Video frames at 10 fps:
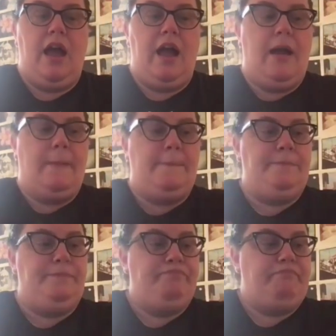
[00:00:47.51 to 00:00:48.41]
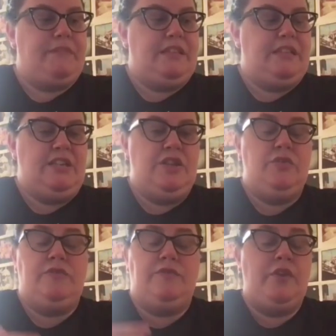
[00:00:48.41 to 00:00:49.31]
Um,
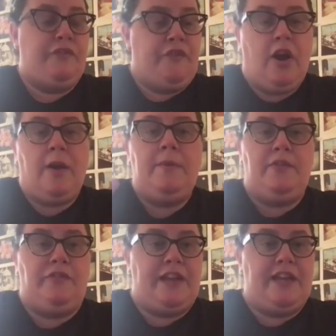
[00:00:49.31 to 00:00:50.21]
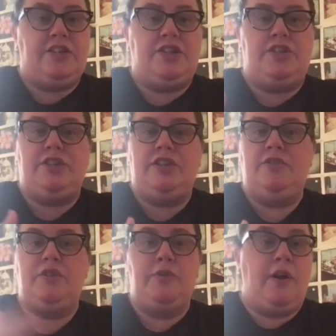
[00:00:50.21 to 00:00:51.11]
you you farm, you fish, you
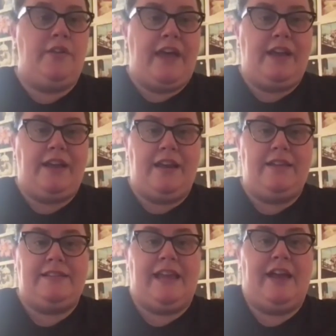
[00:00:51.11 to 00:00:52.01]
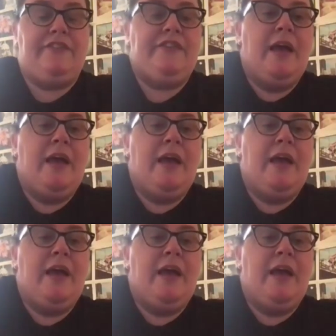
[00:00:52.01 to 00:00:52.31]
do all that kind of stuff,